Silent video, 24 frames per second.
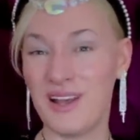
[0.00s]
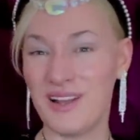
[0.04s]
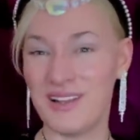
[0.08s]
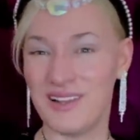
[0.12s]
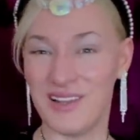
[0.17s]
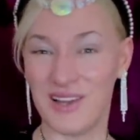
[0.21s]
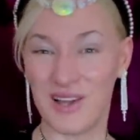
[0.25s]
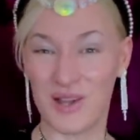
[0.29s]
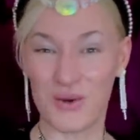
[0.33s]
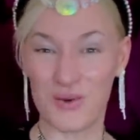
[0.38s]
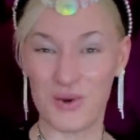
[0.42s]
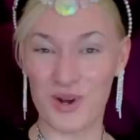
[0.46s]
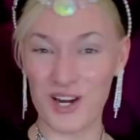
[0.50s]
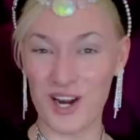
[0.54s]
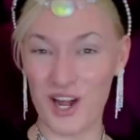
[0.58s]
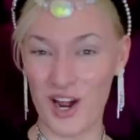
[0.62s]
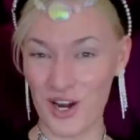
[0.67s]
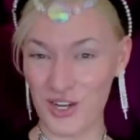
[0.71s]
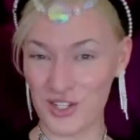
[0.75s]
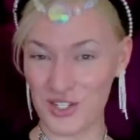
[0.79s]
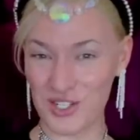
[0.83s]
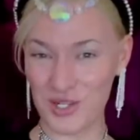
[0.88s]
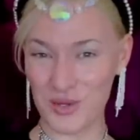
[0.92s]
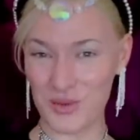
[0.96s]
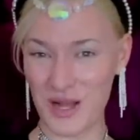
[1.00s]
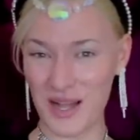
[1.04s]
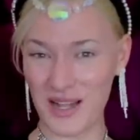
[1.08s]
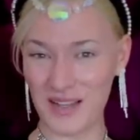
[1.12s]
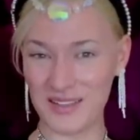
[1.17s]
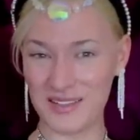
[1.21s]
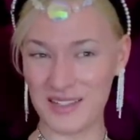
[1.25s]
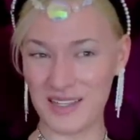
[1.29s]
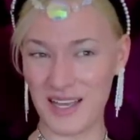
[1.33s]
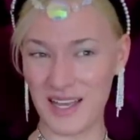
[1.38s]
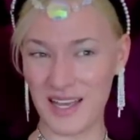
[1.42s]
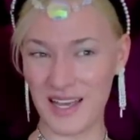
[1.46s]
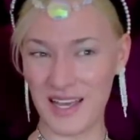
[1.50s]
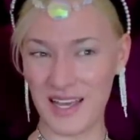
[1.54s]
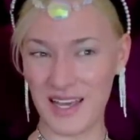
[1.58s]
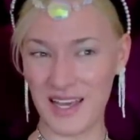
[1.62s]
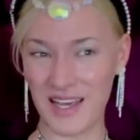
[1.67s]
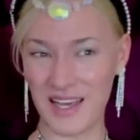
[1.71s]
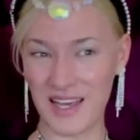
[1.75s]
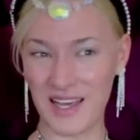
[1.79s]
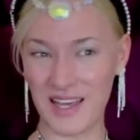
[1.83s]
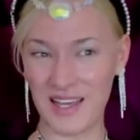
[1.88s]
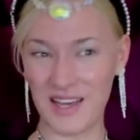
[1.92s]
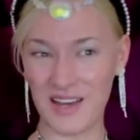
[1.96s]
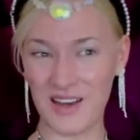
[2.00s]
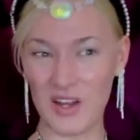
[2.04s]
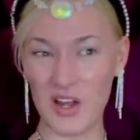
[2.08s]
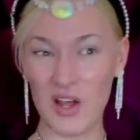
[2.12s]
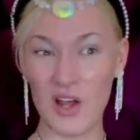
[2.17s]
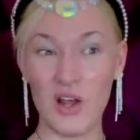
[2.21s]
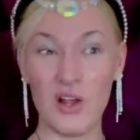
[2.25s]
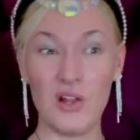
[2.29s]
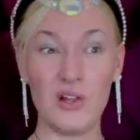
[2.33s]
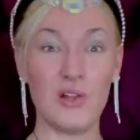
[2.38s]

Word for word: look what Archewell did,